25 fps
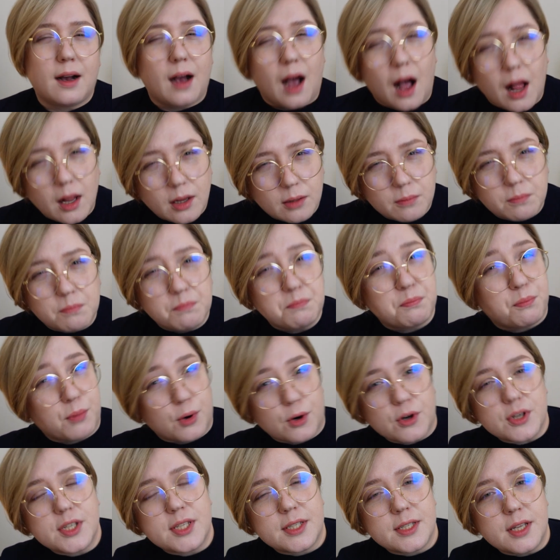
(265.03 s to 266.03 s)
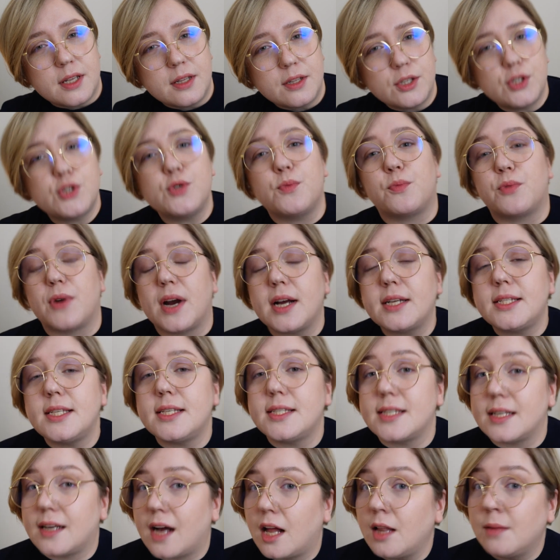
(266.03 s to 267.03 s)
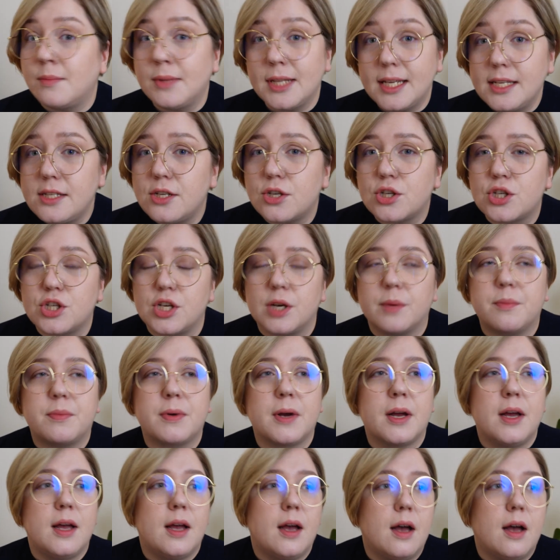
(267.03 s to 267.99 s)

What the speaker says: calm person to practice a calm leadership.